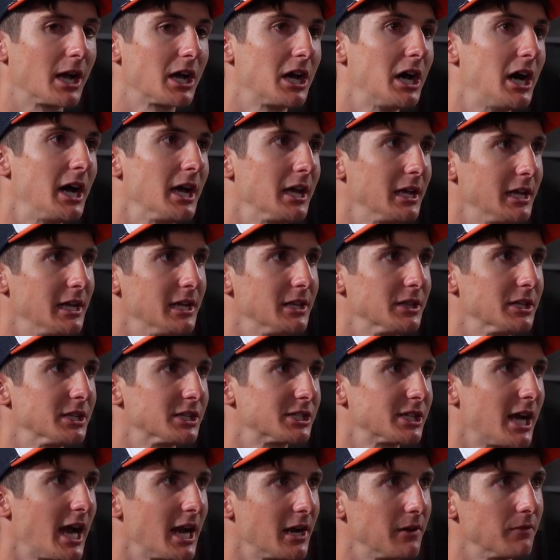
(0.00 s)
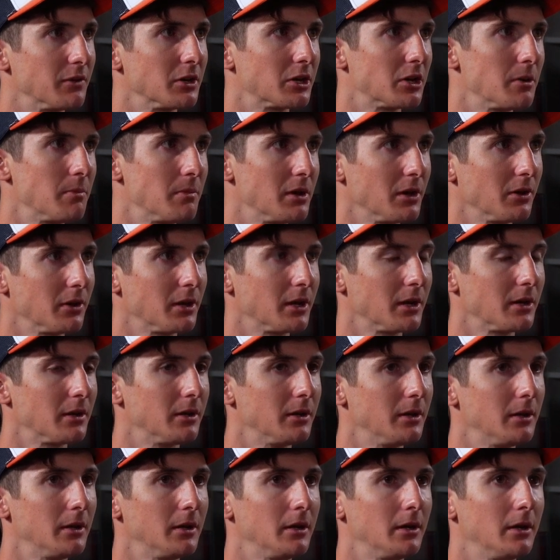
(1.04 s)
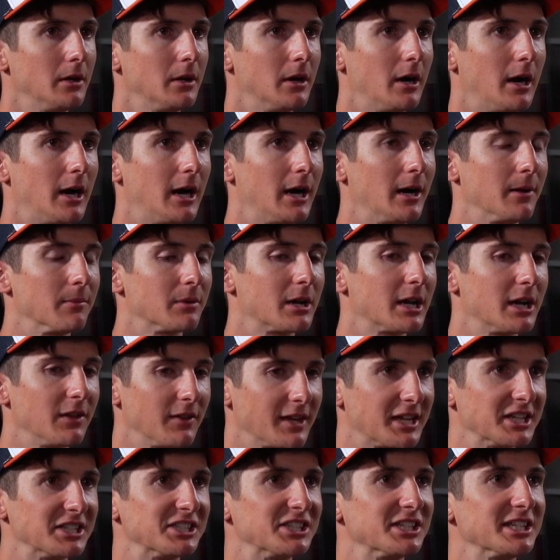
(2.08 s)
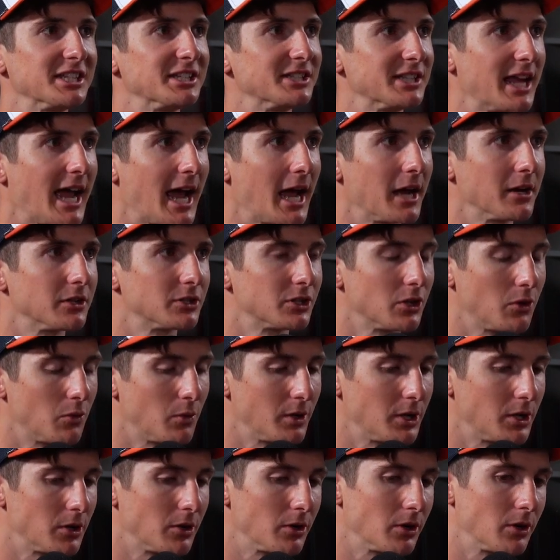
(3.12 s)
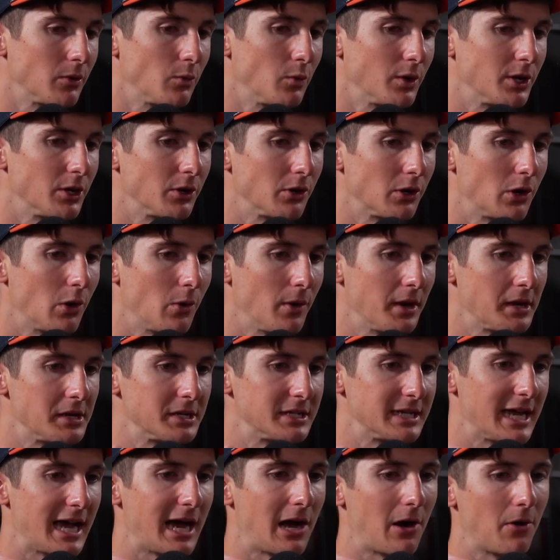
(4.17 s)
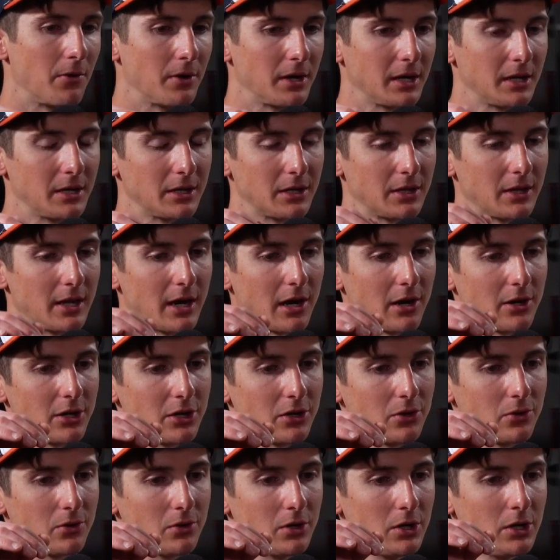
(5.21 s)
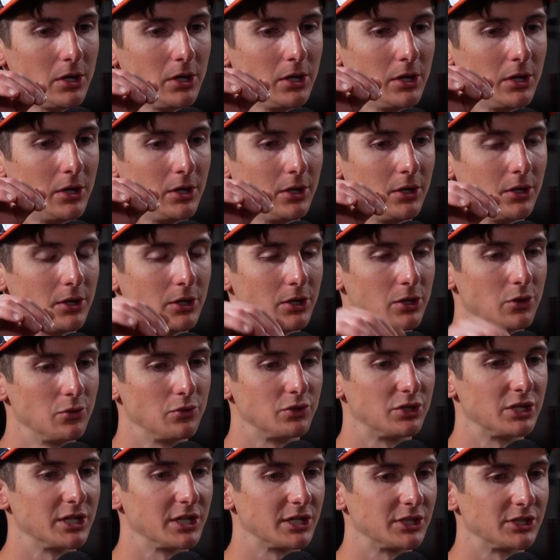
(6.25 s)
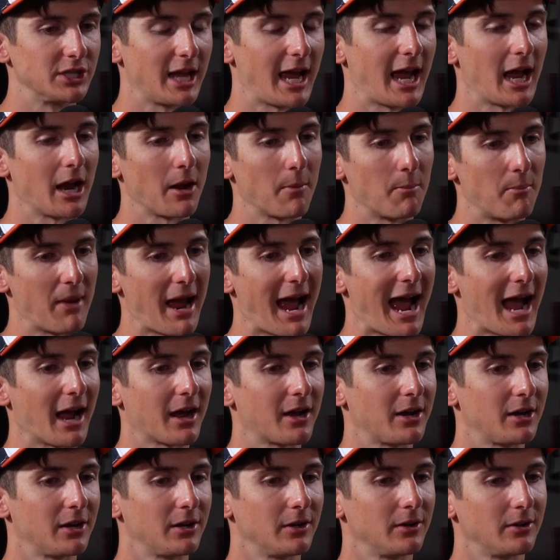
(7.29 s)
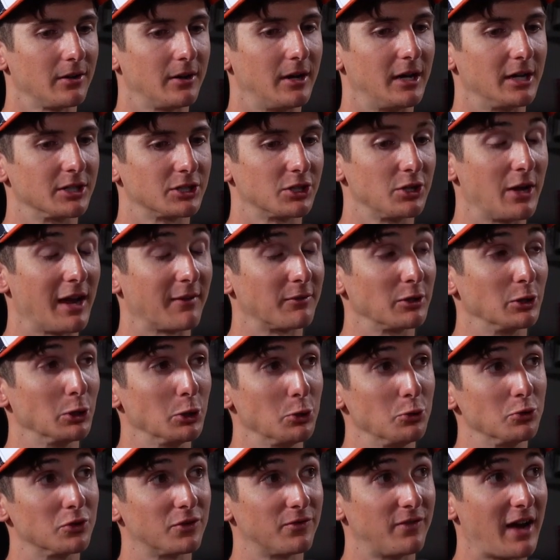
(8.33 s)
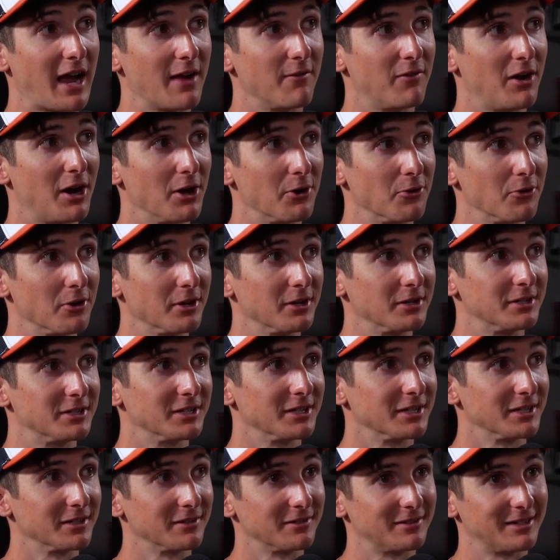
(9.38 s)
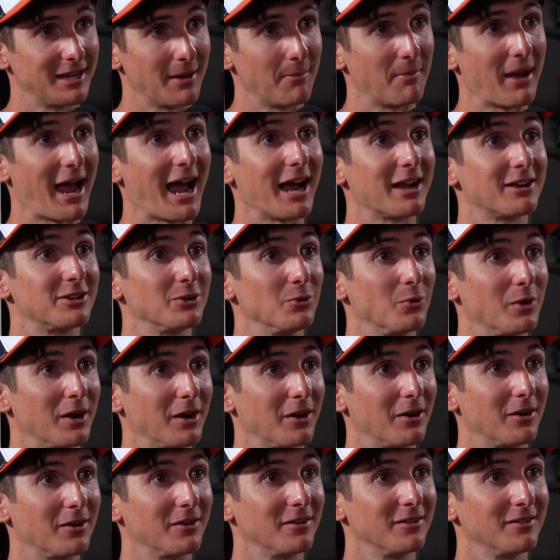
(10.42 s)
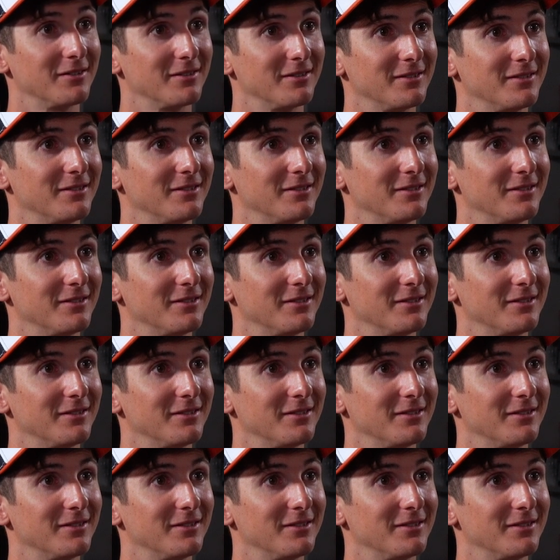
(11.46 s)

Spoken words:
cut in the side of the Chameleon, kind of like a zigzag. So when you're going down into there, you zigzag back. So you have to lose 500 to get back to where,